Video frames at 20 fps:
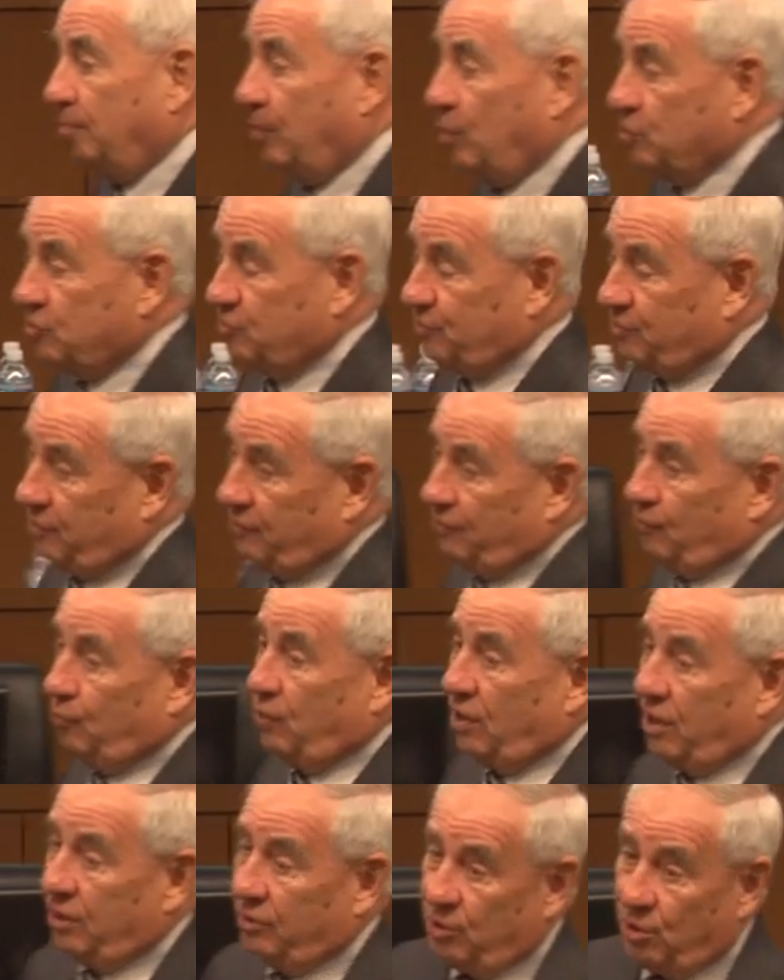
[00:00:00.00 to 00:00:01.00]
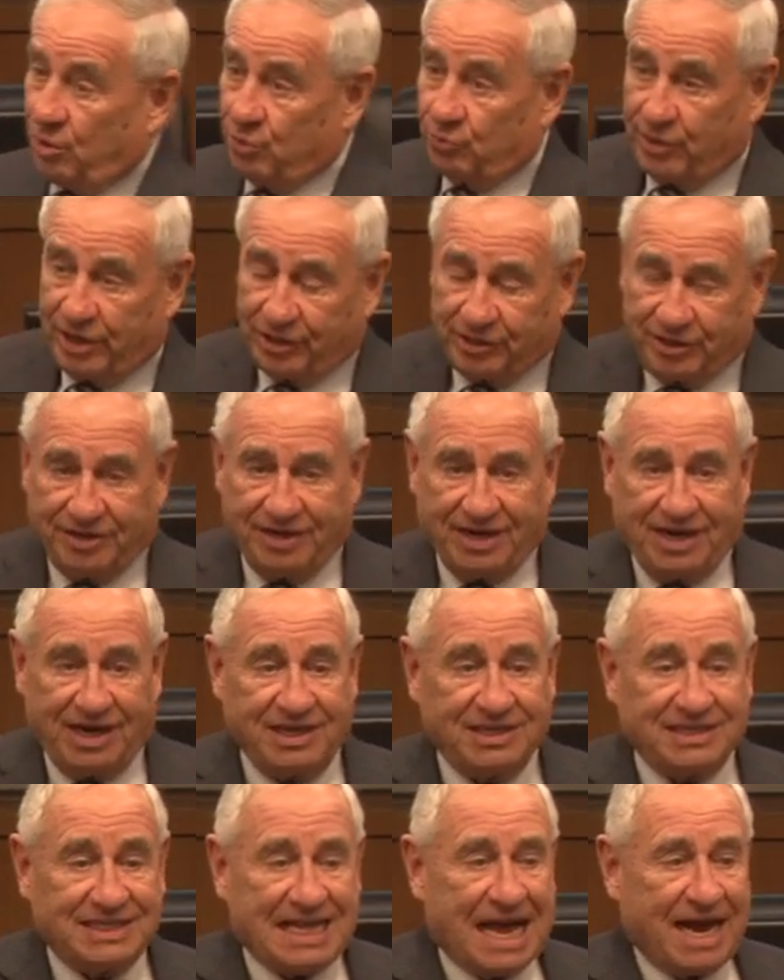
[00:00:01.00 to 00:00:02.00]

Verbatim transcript: most well-known recognized